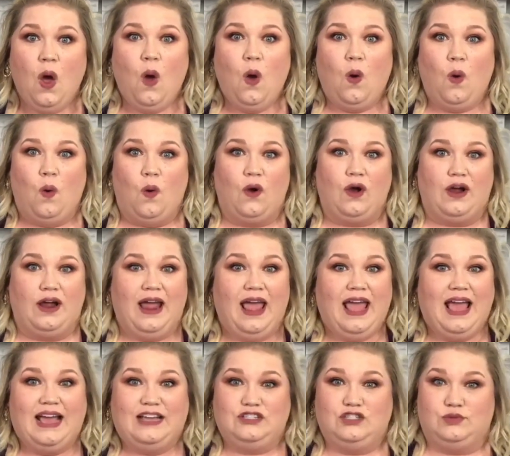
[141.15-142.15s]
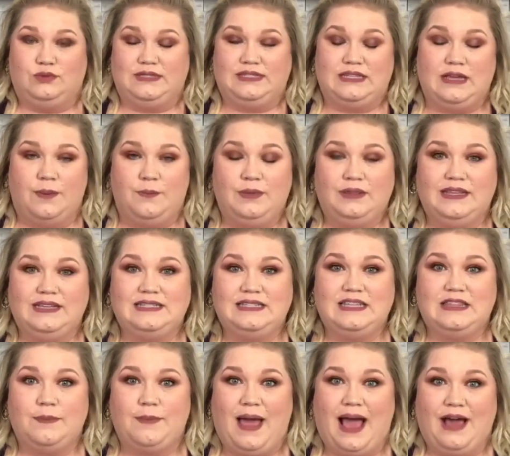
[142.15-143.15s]
or as you stumble into
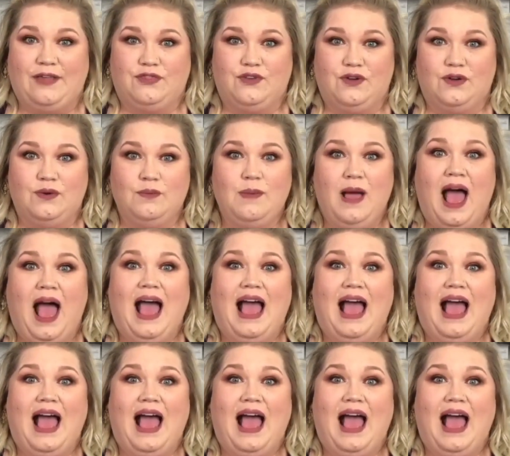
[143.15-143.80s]
the bathroom,